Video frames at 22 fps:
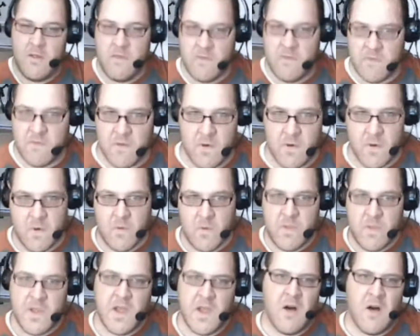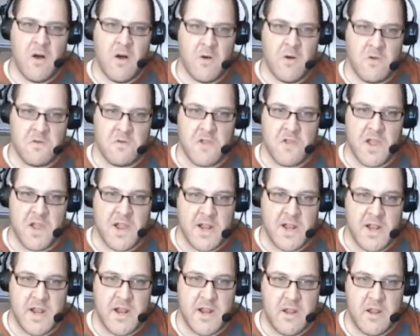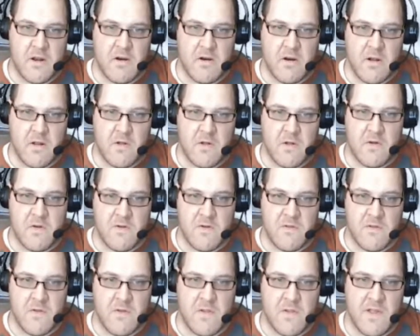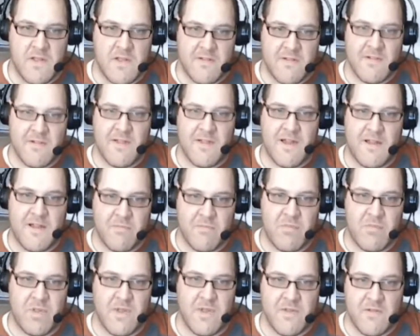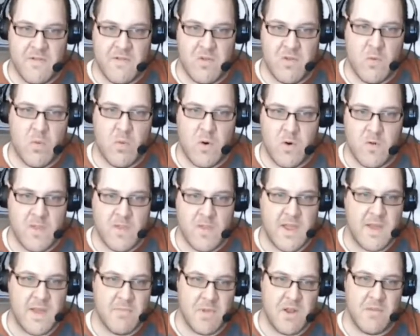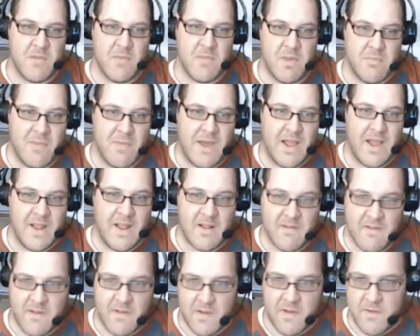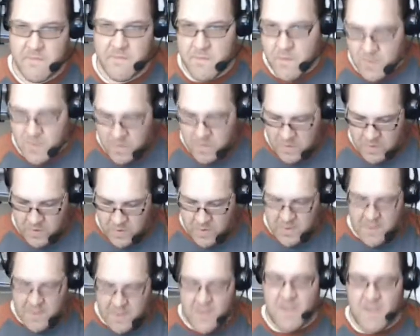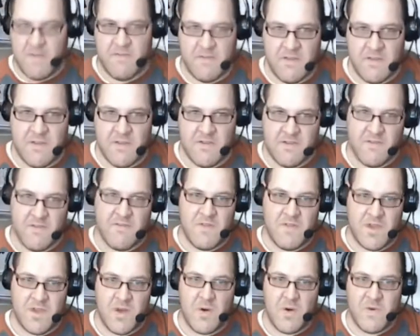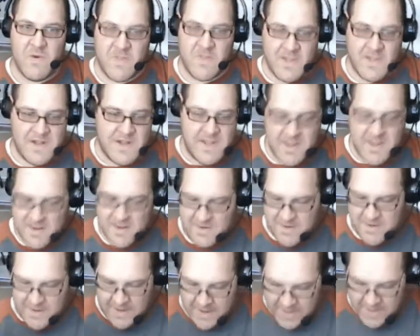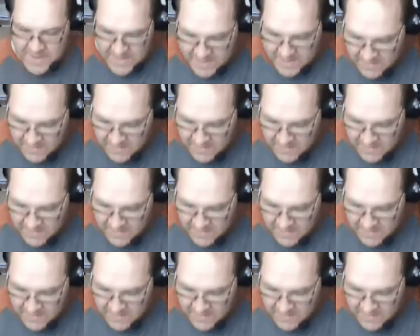So the goggles are like $900, so that's the last place in the world I'm going to be buying stuff, if you go with the DJI.